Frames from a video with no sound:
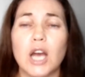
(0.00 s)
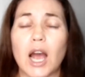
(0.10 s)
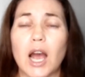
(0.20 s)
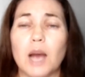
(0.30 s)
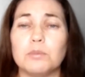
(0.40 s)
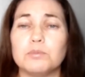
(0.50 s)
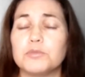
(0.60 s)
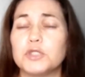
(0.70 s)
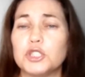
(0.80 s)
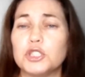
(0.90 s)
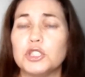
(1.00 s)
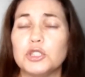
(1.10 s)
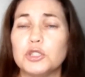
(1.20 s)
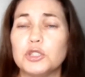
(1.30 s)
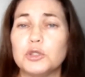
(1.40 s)
do
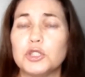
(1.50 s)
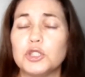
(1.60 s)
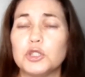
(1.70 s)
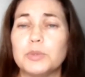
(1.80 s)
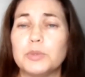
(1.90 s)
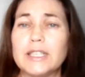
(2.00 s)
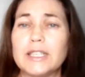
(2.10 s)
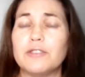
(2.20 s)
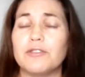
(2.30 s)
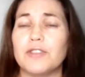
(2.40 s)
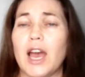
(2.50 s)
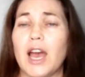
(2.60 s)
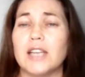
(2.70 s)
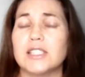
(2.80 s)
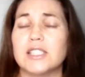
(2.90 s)
you believe
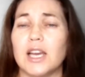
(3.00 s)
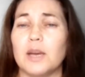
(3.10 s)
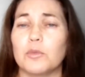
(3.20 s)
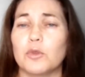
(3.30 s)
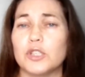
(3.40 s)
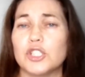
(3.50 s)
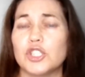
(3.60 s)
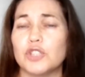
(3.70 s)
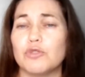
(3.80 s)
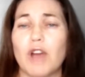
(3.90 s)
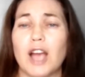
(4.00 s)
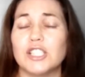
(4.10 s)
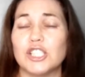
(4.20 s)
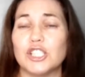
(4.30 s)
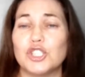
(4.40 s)
that Christian
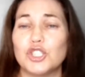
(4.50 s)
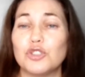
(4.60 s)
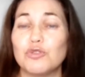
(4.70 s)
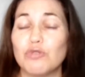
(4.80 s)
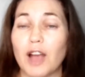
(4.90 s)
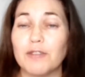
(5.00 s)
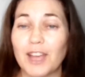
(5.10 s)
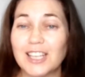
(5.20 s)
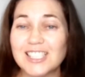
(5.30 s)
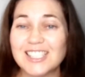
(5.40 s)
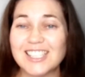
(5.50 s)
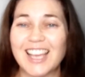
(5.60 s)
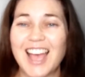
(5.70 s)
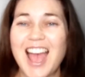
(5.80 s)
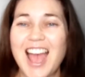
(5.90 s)
writers should write
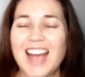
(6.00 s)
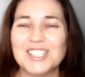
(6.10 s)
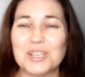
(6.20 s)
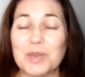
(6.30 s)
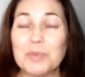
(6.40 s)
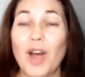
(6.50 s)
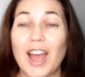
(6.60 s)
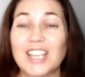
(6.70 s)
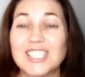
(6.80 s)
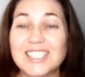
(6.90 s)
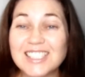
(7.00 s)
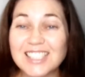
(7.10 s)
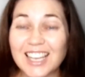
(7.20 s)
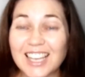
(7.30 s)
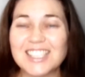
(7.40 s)
fantasy? So people are actually
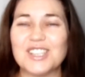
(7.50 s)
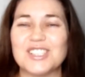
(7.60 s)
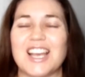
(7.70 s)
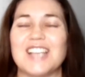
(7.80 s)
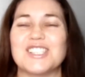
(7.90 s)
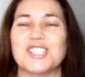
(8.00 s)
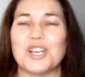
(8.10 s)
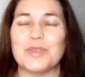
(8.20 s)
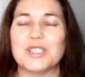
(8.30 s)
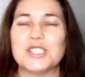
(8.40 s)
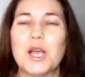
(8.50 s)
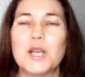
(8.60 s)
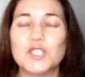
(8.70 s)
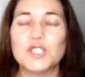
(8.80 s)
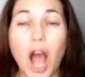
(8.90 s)
discussing those kinds of topics.
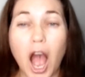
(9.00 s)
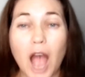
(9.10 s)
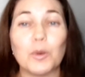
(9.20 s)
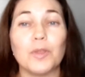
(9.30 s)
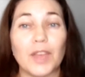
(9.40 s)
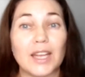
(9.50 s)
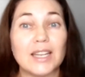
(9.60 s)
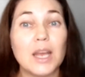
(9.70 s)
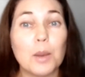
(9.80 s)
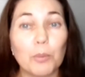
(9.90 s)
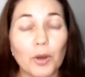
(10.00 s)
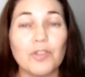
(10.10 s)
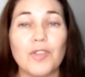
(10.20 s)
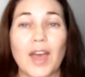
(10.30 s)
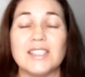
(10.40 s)
So I would then put
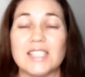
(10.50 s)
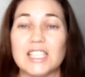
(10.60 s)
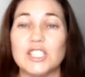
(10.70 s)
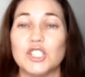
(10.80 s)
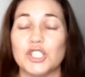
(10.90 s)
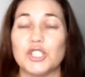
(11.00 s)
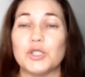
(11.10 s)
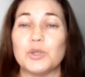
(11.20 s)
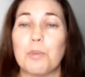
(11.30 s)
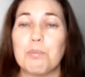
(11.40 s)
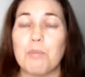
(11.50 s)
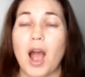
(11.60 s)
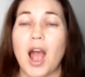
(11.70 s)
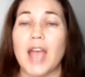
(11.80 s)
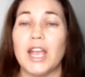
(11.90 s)
that into
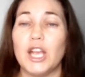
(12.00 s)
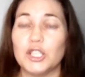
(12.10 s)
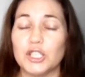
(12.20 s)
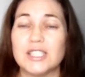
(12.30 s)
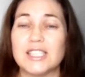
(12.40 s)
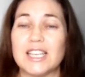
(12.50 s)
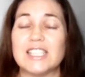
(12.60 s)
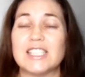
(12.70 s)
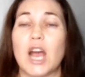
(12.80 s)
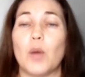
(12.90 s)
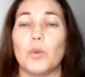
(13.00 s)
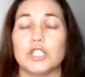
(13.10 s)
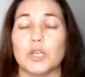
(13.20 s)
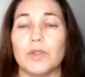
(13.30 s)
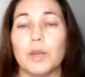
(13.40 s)
my newsletter, which
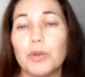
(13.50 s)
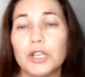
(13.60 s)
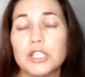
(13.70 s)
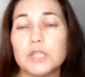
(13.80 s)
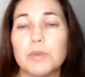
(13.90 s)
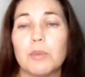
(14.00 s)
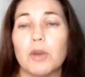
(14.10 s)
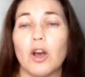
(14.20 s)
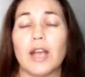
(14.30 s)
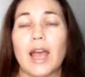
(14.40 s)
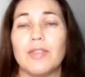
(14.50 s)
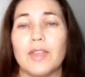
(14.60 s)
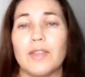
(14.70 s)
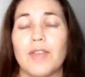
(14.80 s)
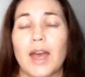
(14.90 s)
I'll then put into my blog, and
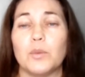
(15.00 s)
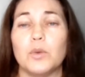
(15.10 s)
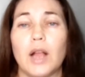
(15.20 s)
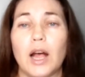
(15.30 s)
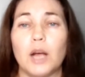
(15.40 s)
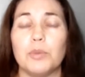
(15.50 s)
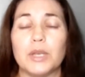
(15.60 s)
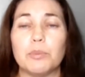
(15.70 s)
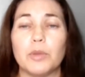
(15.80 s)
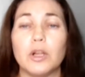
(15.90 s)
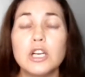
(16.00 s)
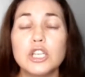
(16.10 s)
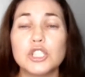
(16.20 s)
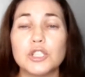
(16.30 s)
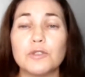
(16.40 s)
then that will help people
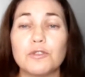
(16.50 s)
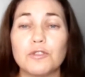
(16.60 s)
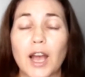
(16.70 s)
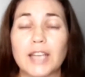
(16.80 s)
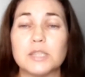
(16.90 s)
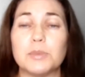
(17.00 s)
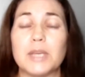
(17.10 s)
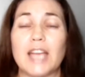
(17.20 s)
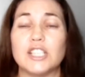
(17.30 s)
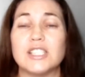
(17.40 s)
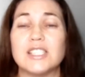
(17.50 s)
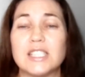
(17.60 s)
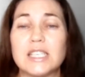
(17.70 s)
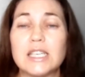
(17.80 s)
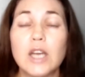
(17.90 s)
to find me and to
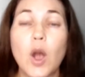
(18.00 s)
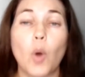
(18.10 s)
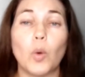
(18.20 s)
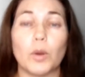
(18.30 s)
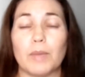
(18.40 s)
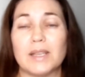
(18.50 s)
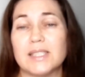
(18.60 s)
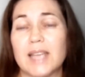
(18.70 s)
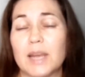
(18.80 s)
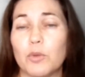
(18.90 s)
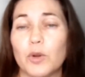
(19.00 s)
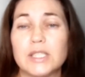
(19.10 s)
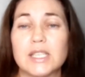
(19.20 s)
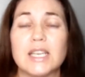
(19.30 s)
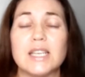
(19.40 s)
see what my
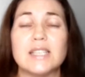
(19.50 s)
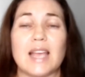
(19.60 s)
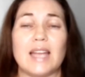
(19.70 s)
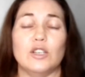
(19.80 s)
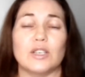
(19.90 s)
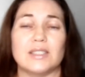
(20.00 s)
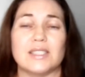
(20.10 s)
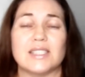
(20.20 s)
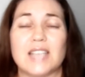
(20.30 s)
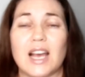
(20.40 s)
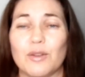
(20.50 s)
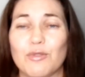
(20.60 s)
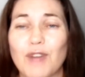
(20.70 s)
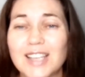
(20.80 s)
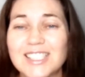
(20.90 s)
standpoint is and look at the style of
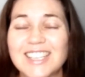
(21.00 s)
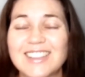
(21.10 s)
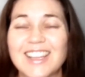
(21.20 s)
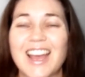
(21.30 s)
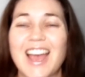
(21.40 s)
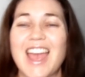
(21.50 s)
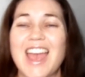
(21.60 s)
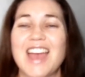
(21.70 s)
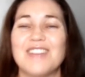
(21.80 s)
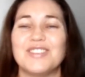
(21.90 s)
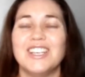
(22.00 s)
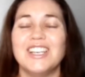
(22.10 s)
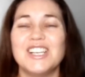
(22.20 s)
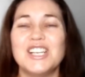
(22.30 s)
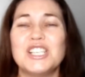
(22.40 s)
writing that I have.
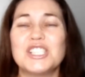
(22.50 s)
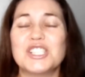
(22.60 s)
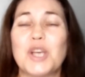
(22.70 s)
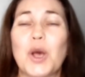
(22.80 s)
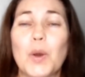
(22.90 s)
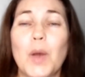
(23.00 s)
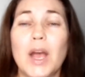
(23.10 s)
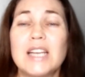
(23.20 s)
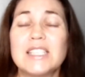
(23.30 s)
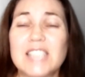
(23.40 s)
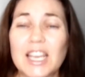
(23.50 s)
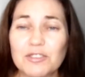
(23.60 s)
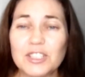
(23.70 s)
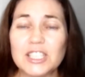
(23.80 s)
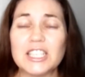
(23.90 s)
So
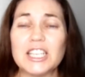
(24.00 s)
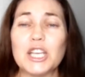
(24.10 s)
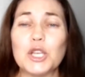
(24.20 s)
definitely